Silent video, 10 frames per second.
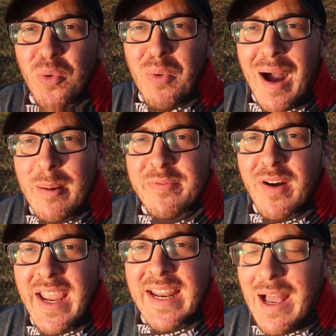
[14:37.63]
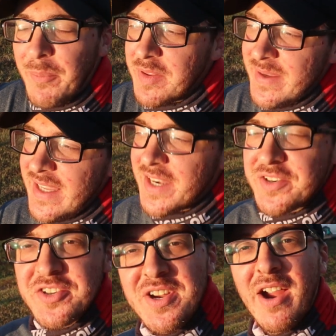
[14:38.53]
Rob for hanging out with me
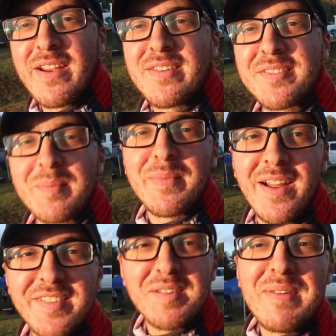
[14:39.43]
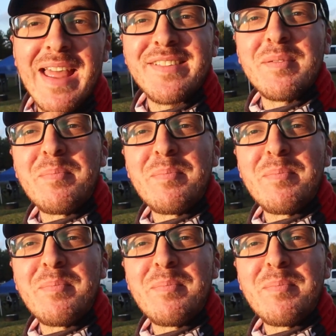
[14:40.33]
and sharing some nice